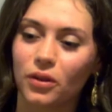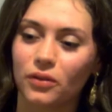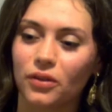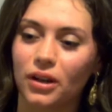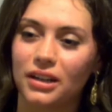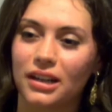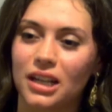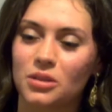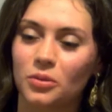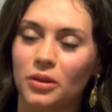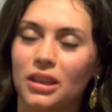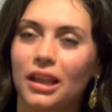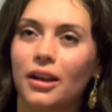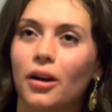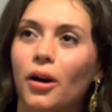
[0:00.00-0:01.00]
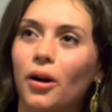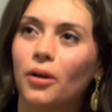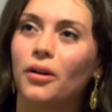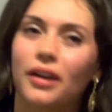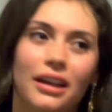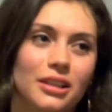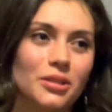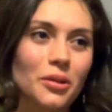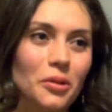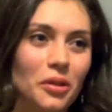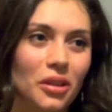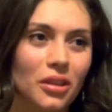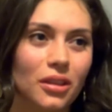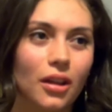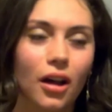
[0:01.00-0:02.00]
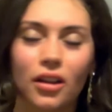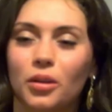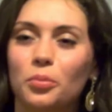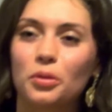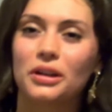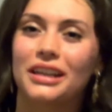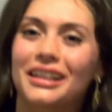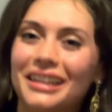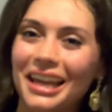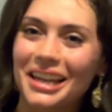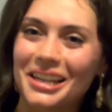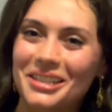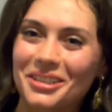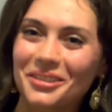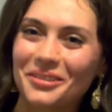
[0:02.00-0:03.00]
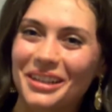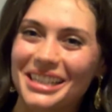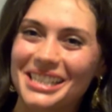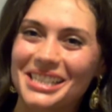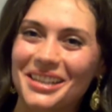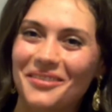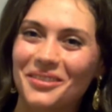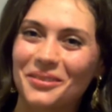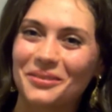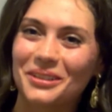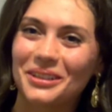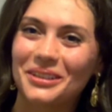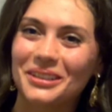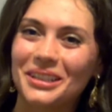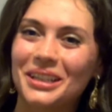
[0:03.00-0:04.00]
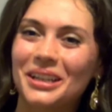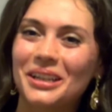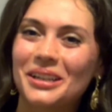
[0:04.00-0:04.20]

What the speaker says: feel very nice when we think, oh, okay, so all the pretty ladies are going to save the world.